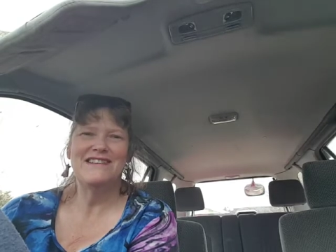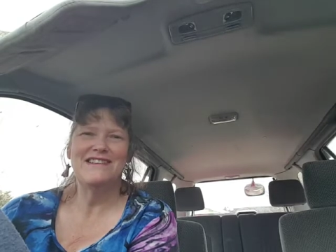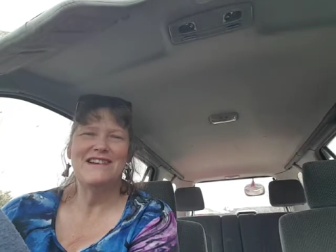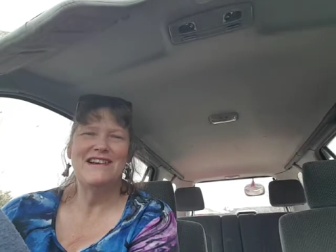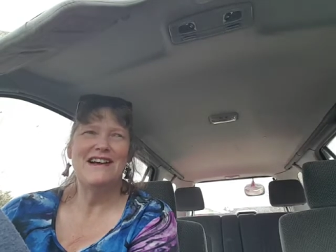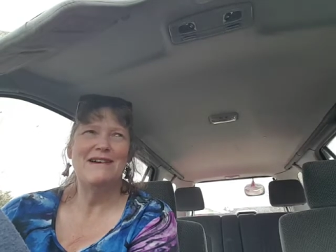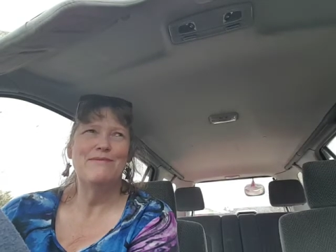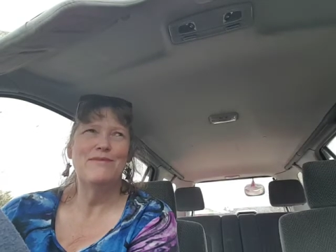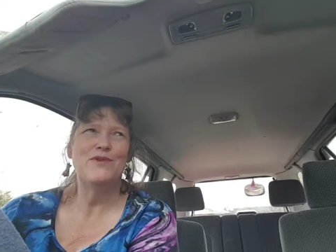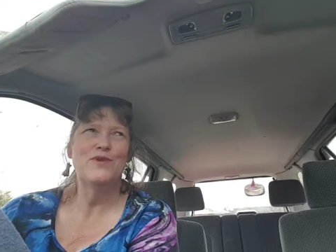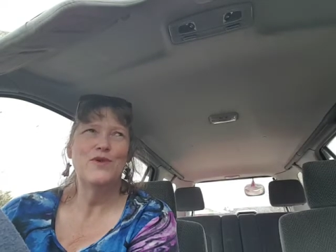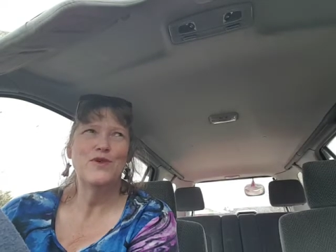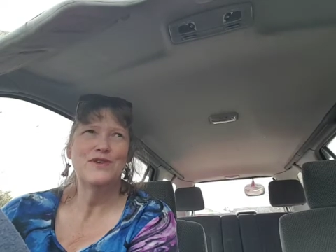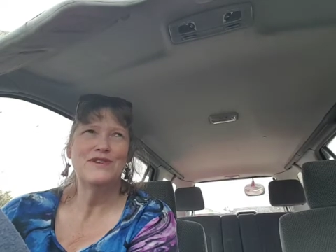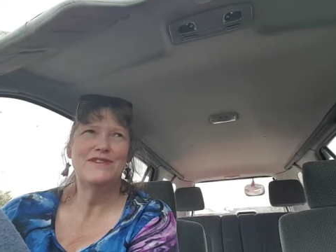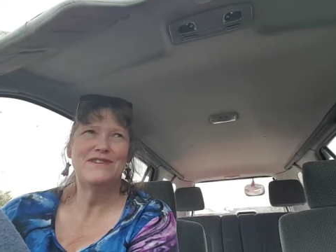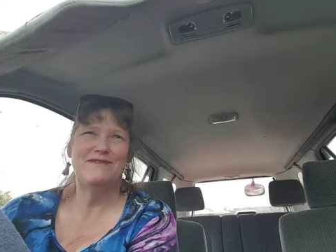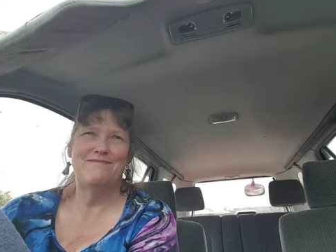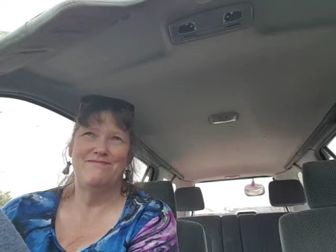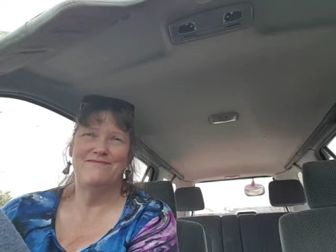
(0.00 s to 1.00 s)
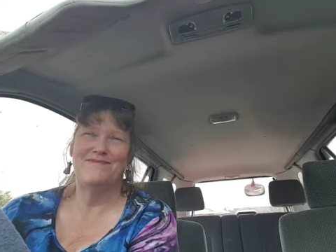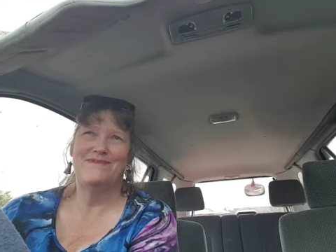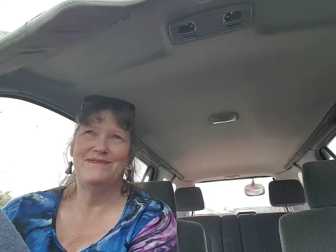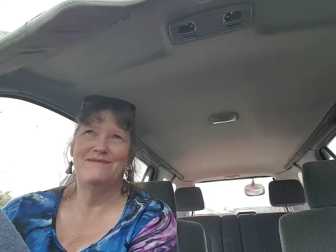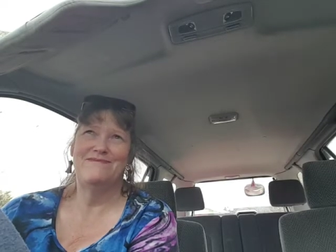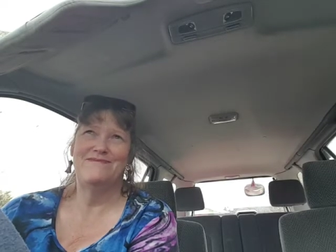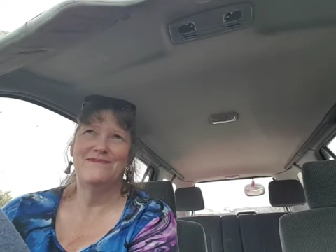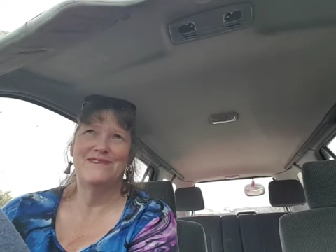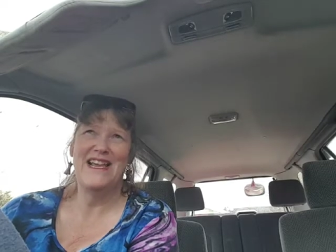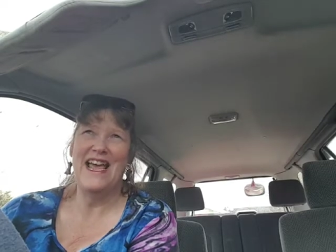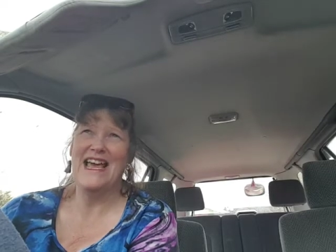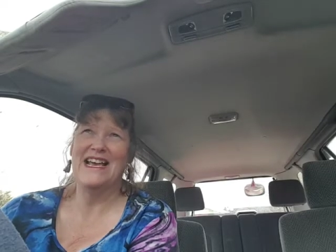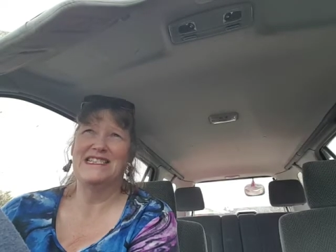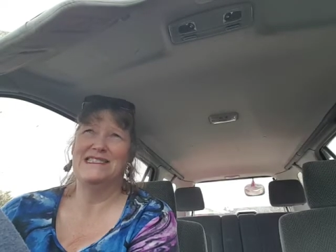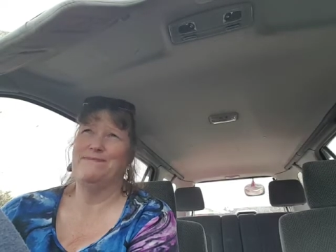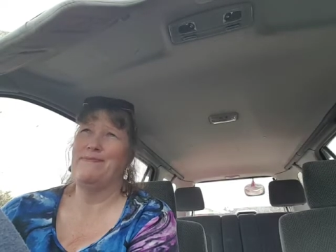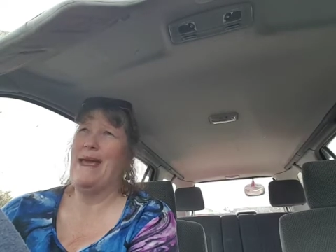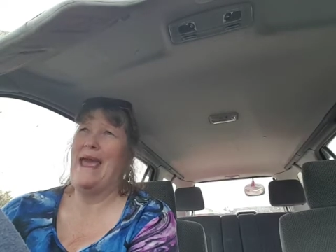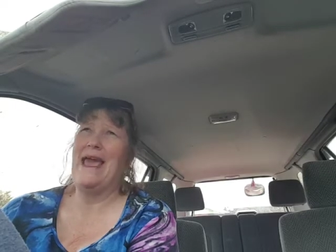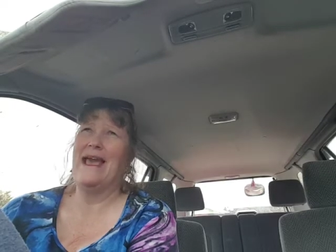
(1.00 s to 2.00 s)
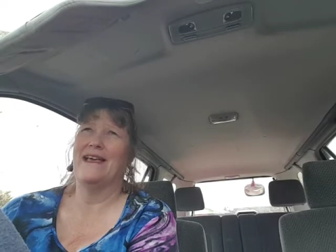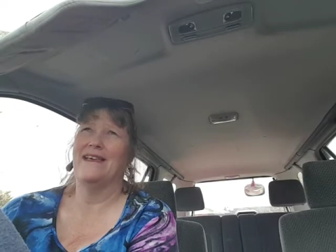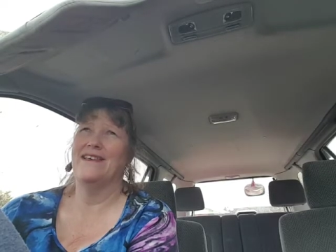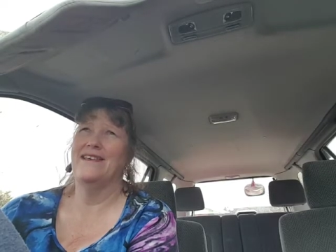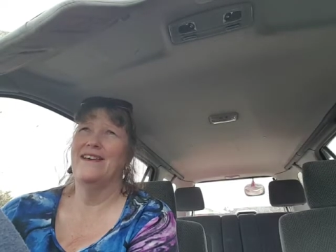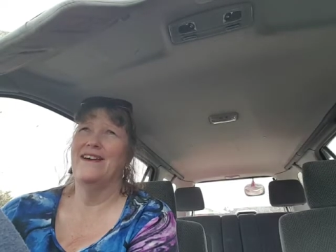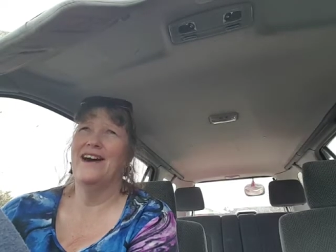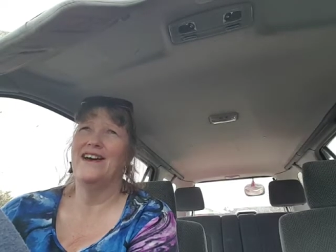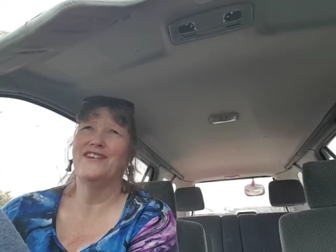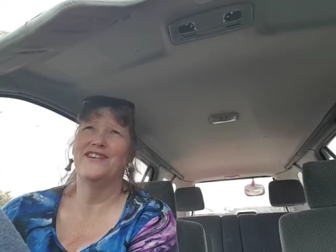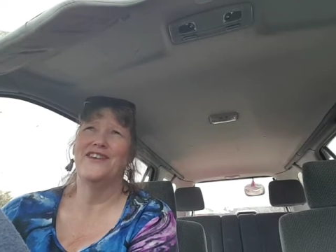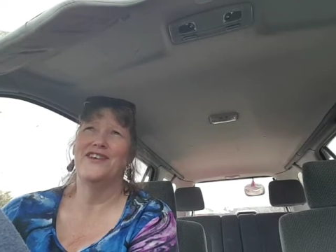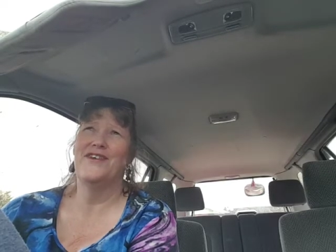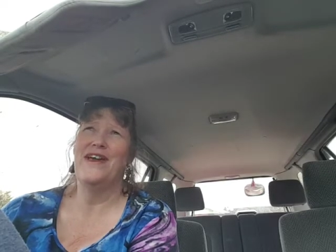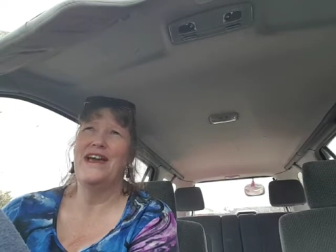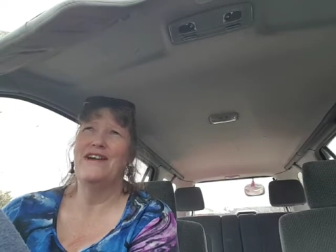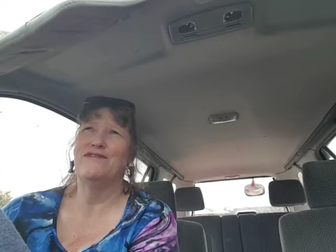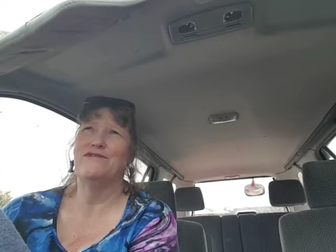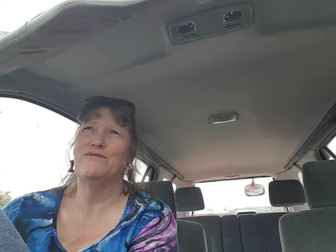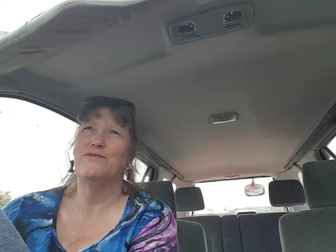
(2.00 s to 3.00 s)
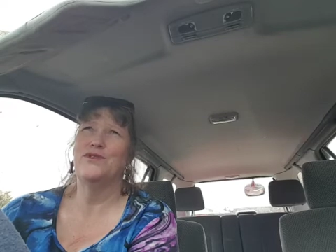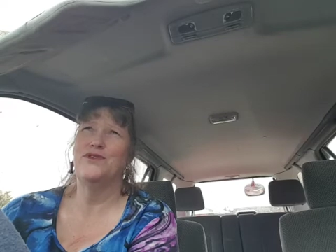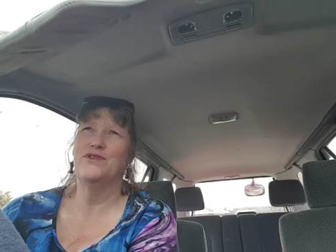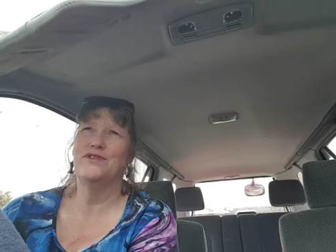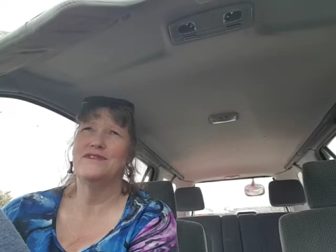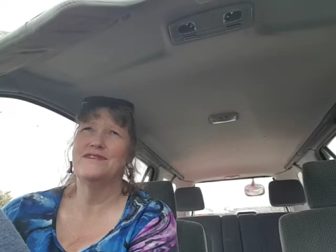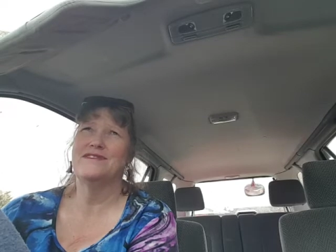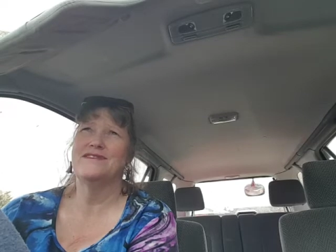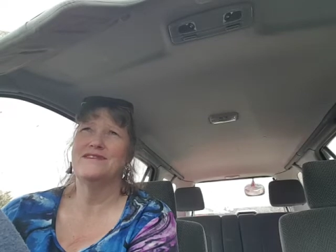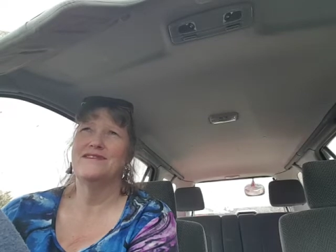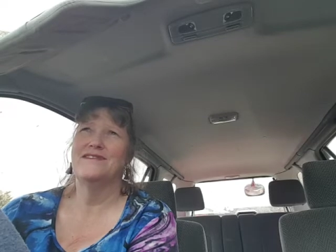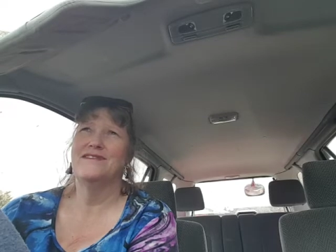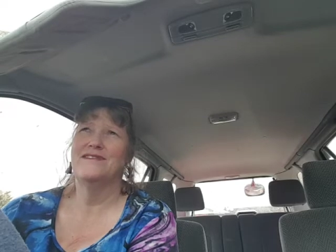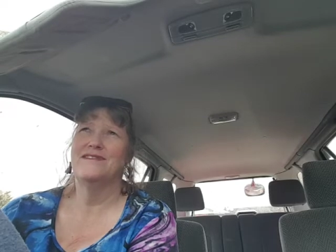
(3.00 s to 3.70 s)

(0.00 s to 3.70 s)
more tax back. I don't know how it works.